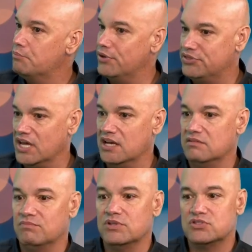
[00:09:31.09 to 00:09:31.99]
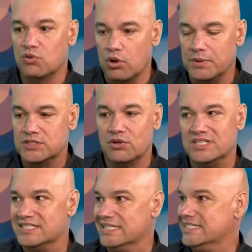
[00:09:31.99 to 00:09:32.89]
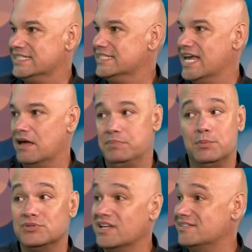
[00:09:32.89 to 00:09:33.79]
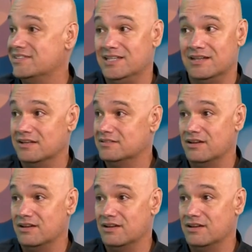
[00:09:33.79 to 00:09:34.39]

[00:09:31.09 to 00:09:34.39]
But then slowly by slowly, say, "Yeah, people's not seeing us.